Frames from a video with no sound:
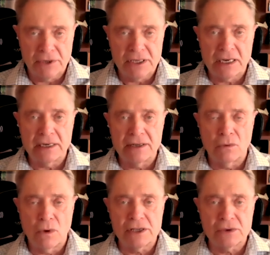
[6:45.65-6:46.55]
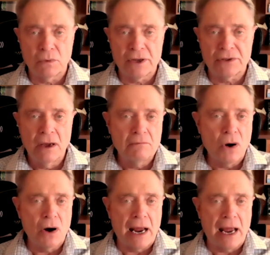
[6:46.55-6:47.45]
particularly the ones with
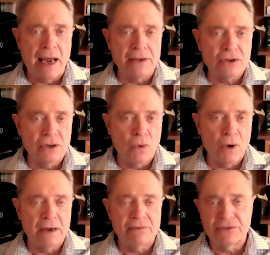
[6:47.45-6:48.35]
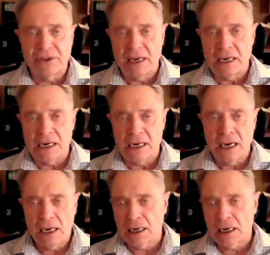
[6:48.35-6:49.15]
more agile way of thinking,